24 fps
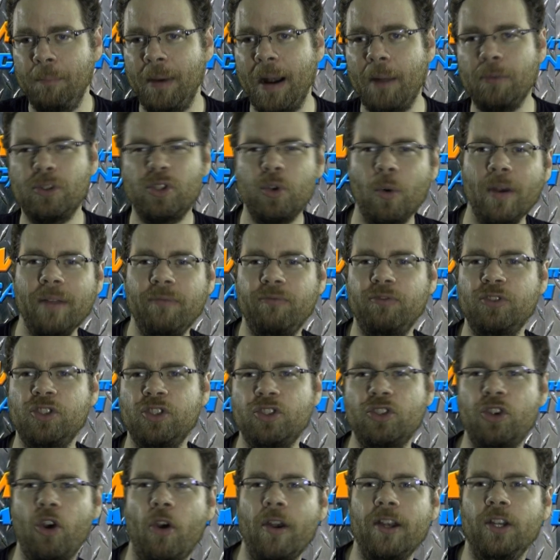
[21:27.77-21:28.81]
but I was sort
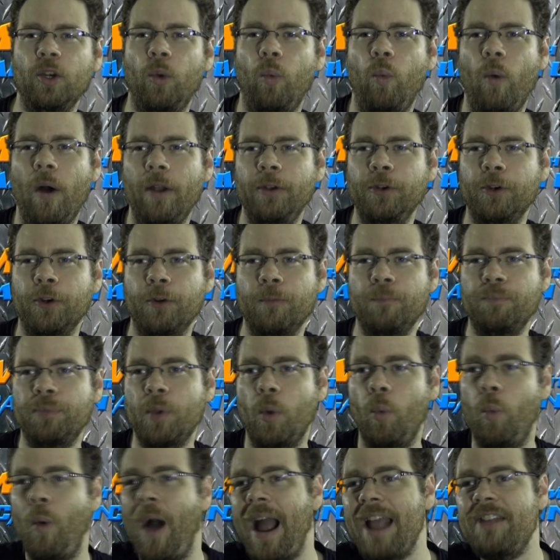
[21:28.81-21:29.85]
of starting to wonder
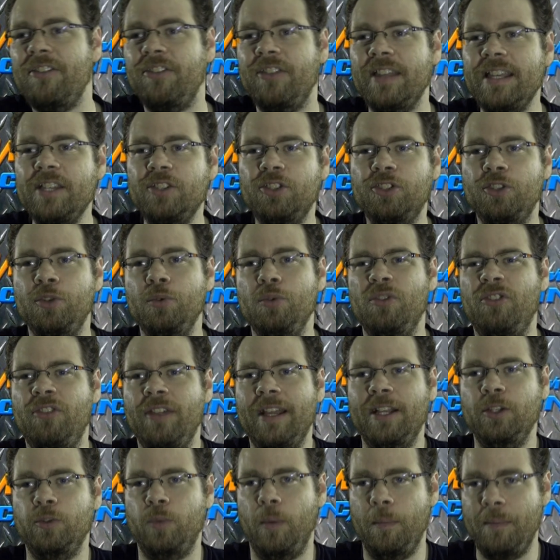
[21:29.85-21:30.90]
why these two
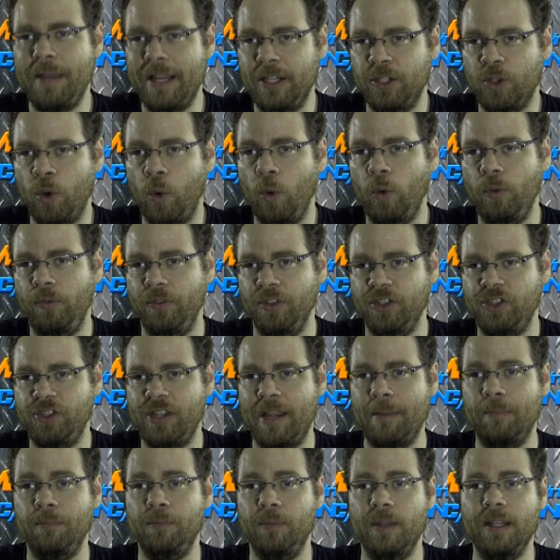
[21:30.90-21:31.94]
things were being told in the
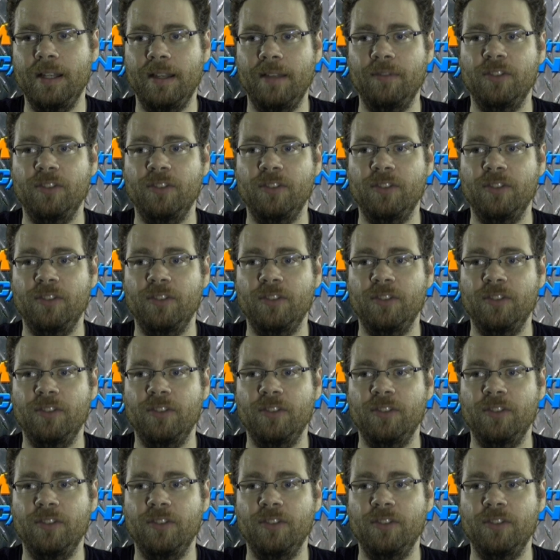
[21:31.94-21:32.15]
same